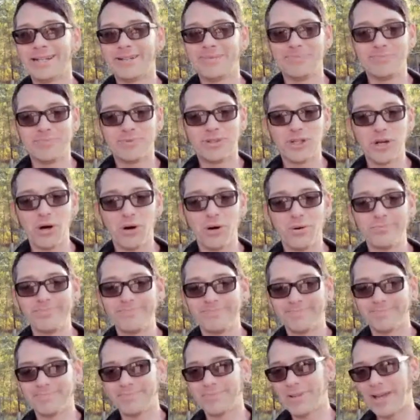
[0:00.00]
So,
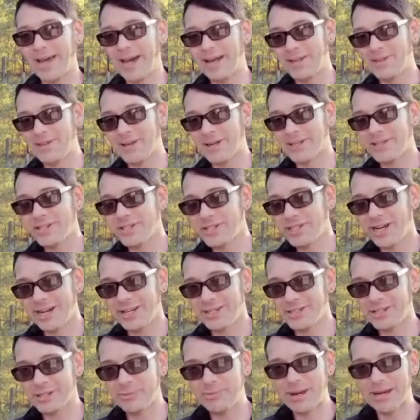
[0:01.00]
anything in the
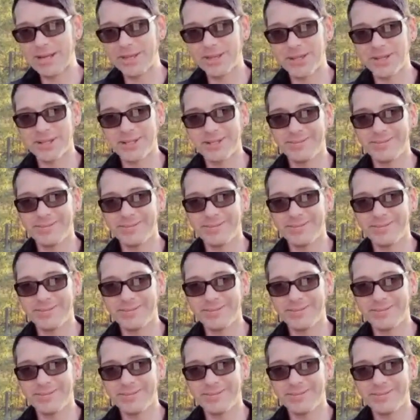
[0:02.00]
chat, Samantha?